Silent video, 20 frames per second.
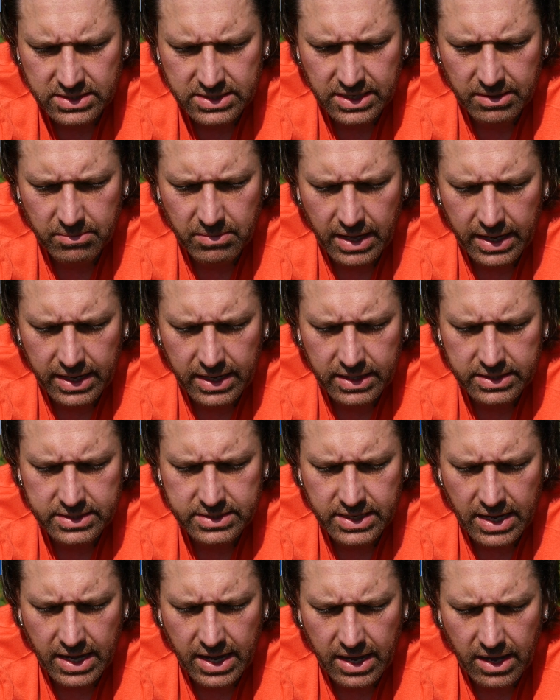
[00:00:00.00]
seem like
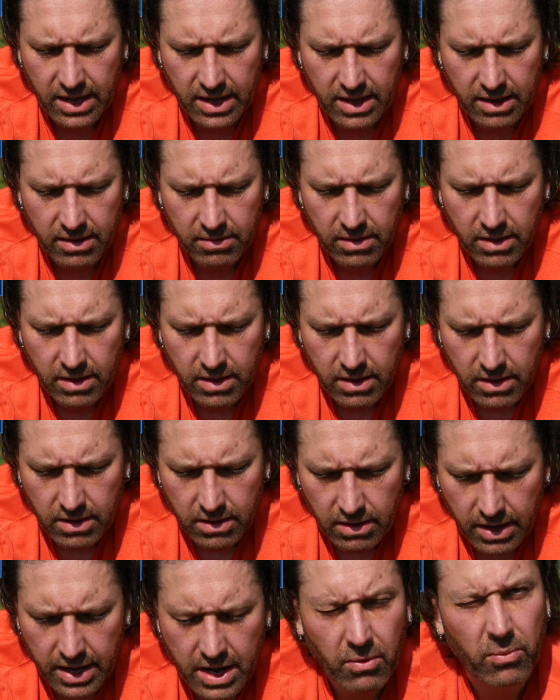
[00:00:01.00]
it's
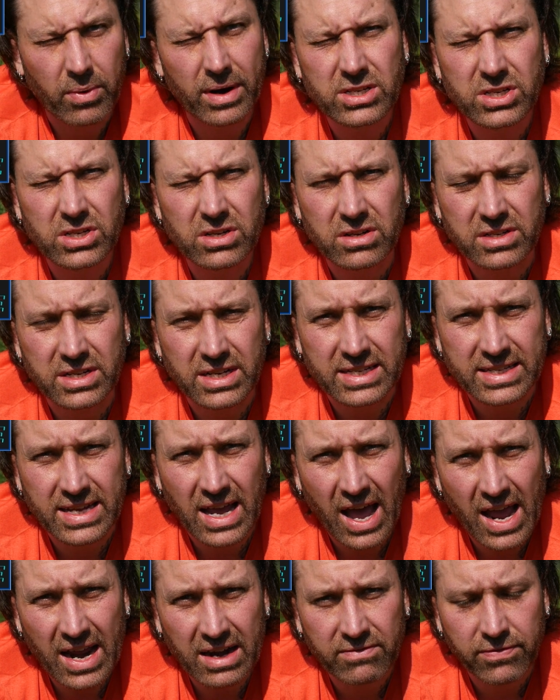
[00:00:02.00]
an original
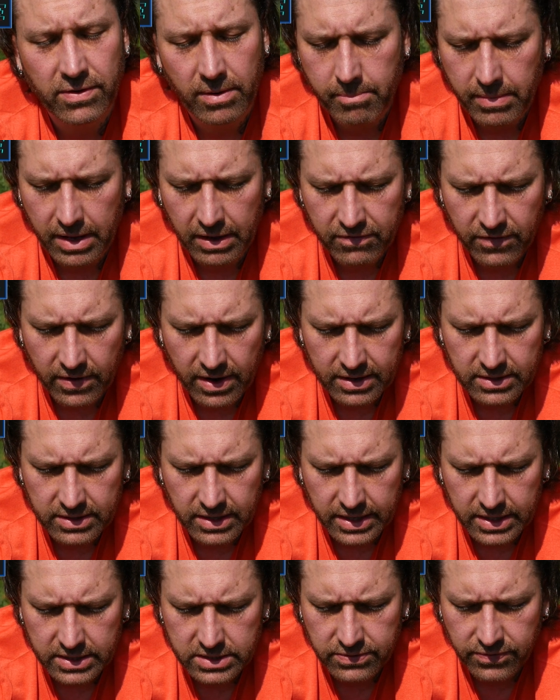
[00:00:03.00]
design from
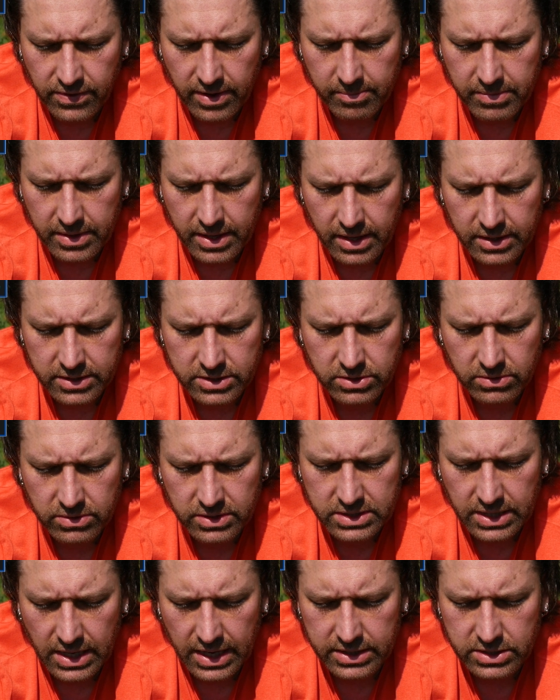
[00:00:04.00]
McFarlane. It's from the
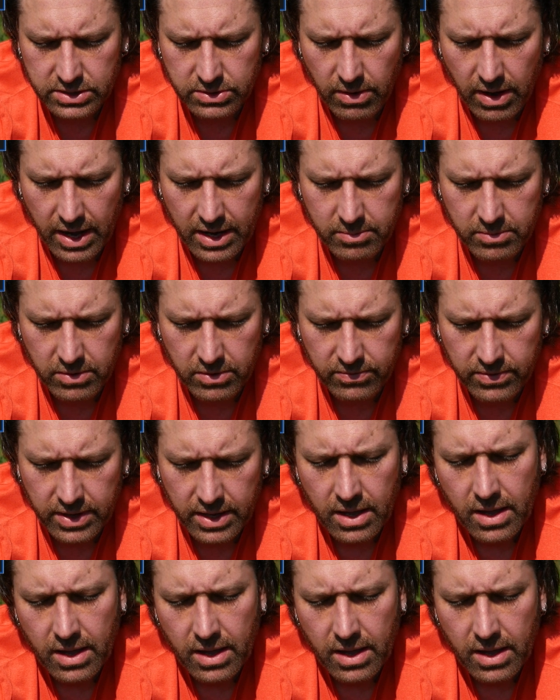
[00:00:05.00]
Suicide Squad movie,